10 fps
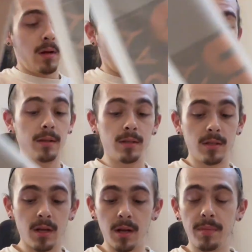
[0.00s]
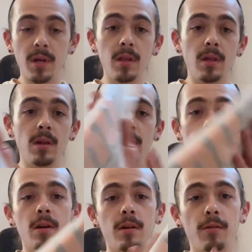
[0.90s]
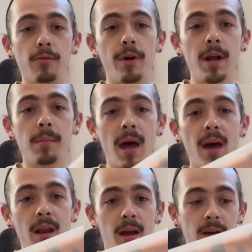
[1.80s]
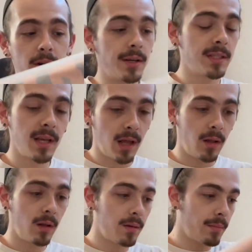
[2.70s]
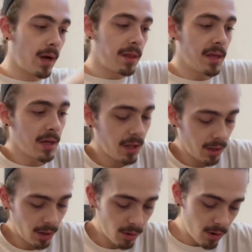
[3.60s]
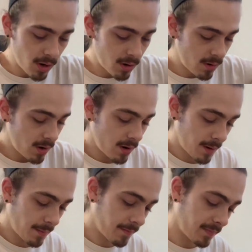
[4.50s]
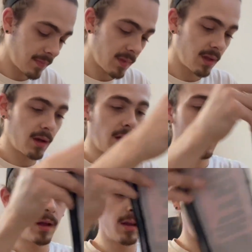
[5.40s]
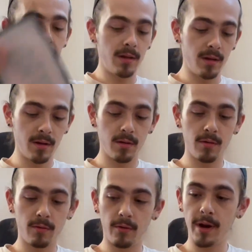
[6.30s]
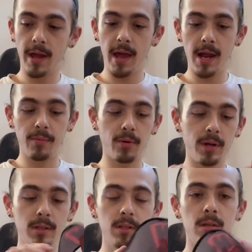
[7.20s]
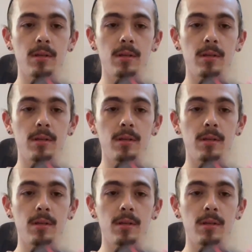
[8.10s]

This is gonna be the ring mat. I can already tell by the logo and the ring aprons.